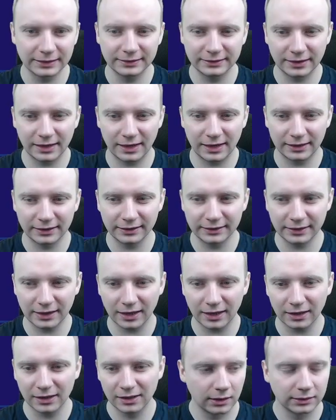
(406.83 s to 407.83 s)
the
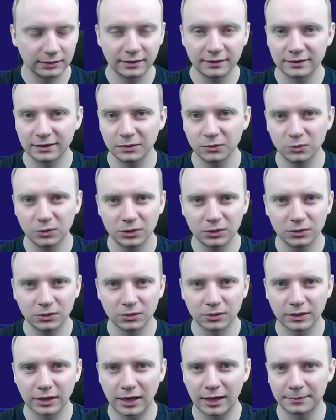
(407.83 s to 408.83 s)
arena, this team will
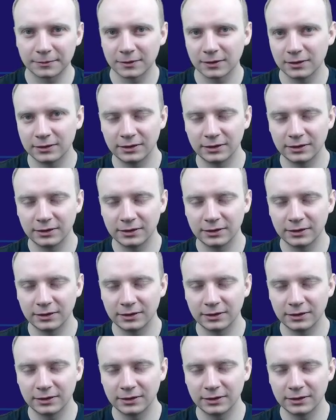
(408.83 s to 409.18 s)
look absolutely